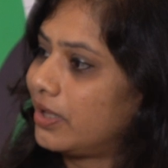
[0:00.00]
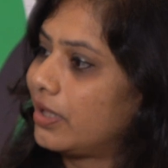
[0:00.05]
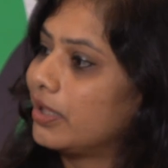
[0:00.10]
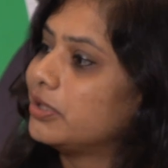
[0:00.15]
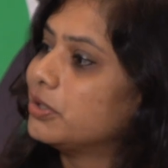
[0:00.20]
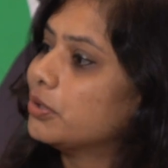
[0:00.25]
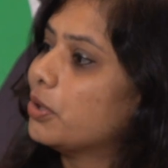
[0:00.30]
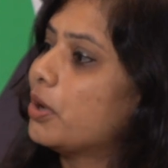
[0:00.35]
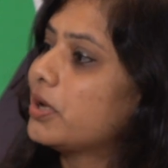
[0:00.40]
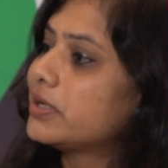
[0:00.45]
Okay.
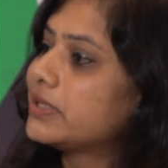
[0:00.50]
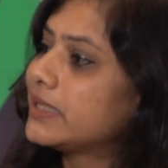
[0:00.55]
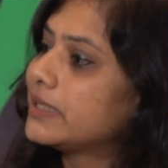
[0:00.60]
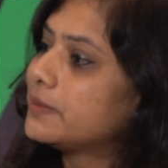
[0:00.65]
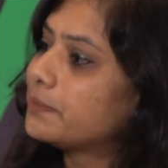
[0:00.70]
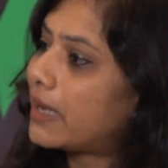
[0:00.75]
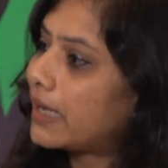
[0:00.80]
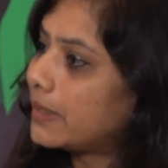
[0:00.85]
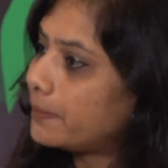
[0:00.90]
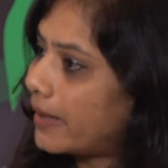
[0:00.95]
Not
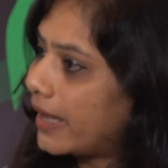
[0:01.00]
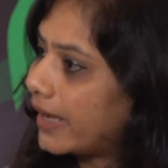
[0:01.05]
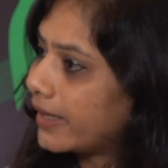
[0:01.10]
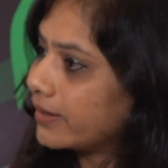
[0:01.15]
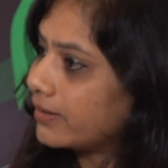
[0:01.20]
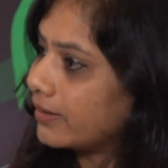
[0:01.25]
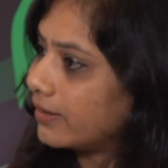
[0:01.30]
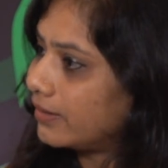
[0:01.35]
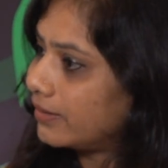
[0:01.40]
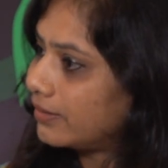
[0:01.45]
in my
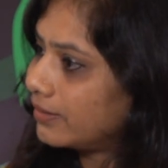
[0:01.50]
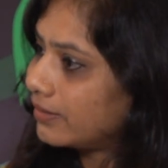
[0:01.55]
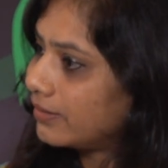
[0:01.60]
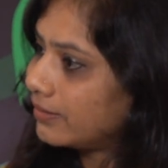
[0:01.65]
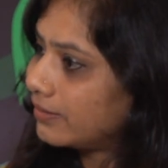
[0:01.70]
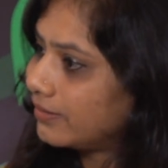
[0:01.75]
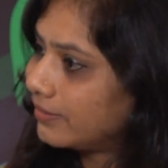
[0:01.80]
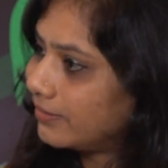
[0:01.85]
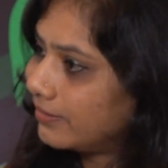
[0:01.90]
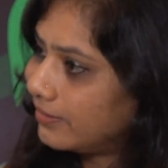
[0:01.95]
backyard.
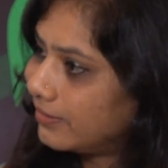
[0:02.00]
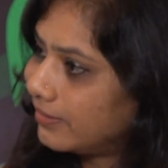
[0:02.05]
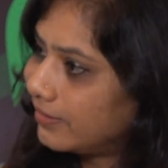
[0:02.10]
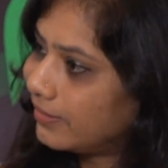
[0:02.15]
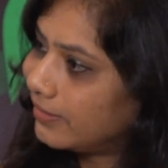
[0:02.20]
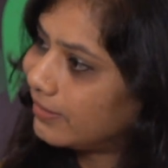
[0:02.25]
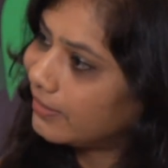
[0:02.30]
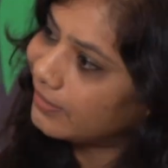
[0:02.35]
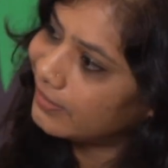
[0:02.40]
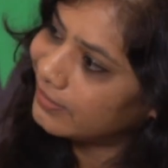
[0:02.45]

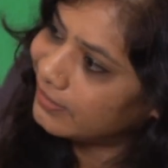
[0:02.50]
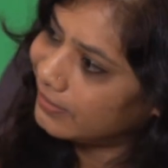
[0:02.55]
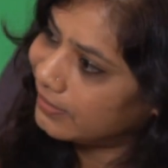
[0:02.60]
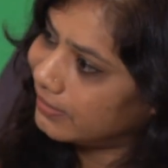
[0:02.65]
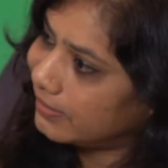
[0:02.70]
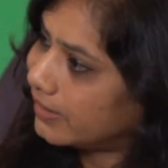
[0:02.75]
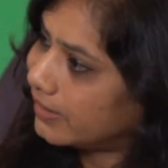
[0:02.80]
Okay.